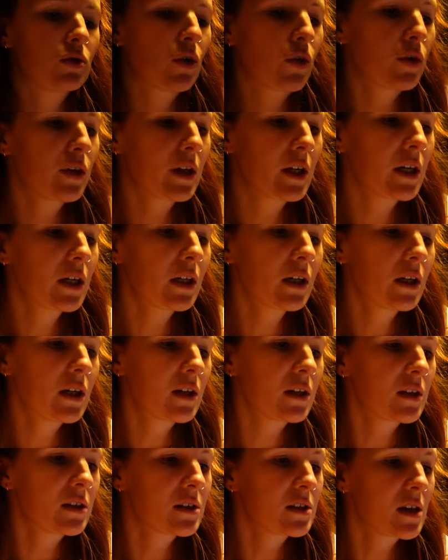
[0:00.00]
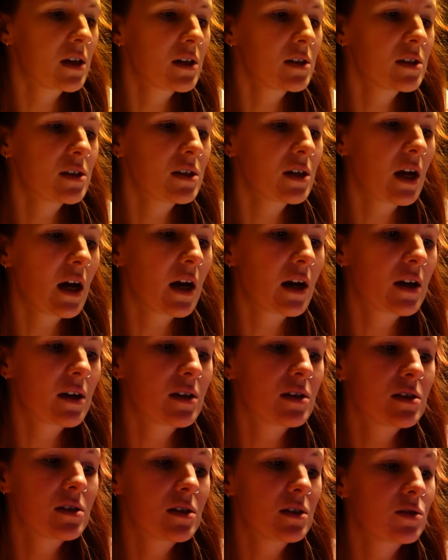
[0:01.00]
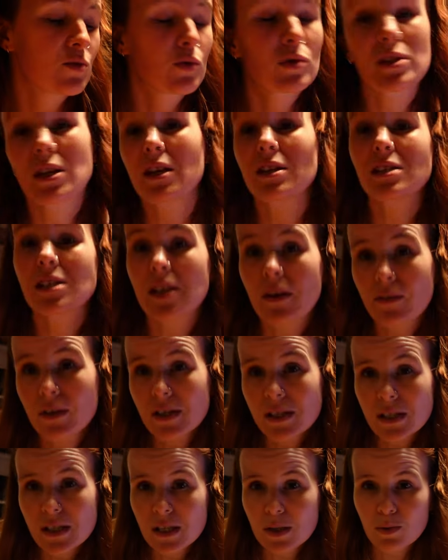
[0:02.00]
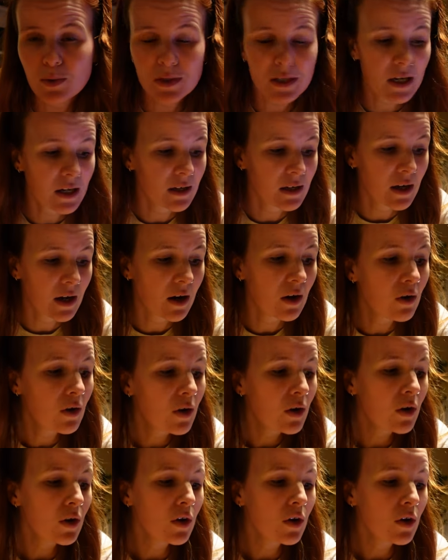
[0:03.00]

loading. It says it has, well, it's at 76% now.